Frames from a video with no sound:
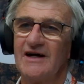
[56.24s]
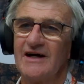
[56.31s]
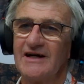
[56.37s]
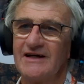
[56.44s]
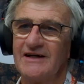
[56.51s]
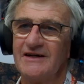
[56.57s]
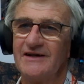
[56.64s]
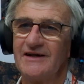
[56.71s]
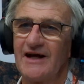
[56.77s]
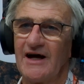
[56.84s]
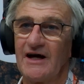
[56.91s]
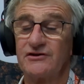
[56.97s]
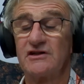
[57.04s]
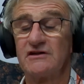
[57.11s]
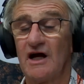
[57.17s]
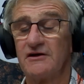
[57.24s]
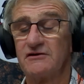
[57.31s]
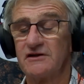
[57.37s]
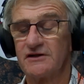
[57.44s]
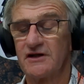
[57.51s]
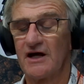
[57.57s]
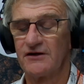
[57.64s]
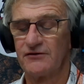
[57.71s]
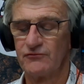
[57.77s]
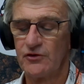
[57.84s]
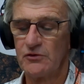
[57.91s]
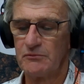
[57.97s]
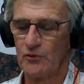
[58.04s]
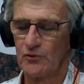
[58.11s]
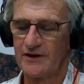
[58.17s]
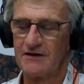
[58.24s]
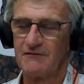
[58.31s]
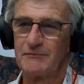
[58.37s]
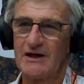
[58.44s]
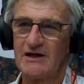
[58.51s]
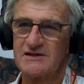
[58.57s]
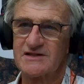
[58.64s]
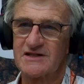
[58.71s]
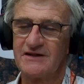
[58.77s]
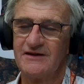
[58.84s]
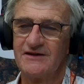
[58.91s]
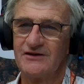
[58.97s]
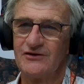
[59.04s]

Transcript: and root balling of plants in